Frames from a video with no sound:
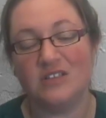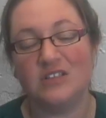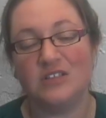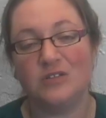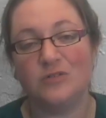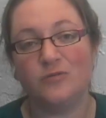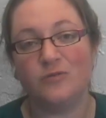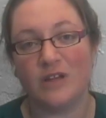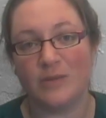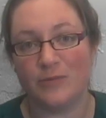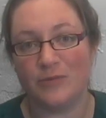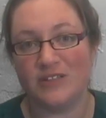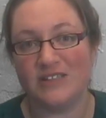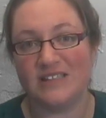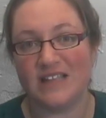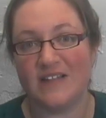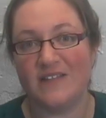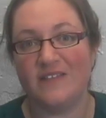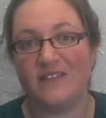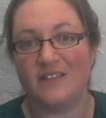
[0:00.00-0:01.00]
to
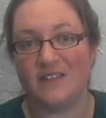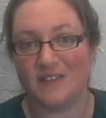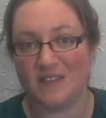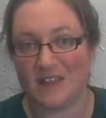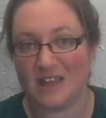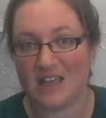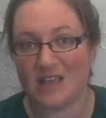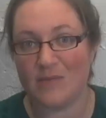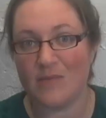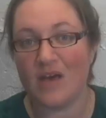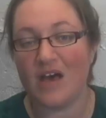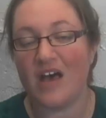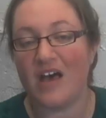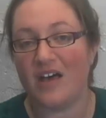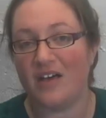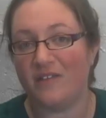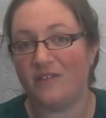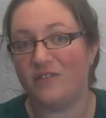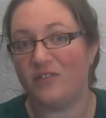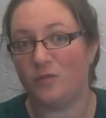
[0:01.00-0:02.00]
represent the theme
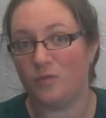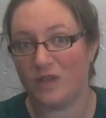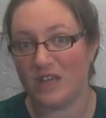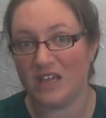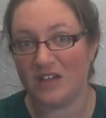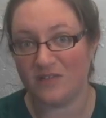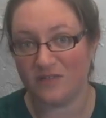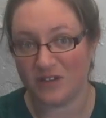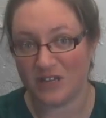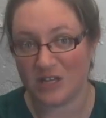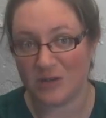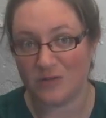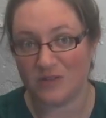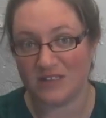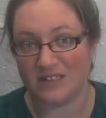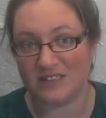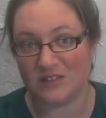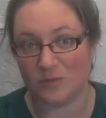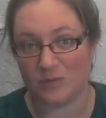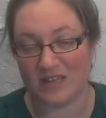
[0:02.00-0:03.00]
of the week for you
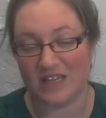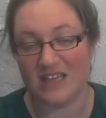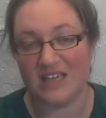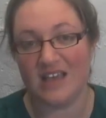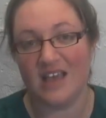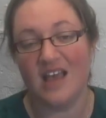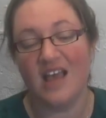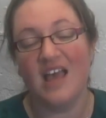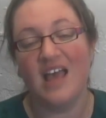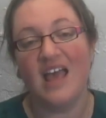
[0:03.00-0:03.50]
this week.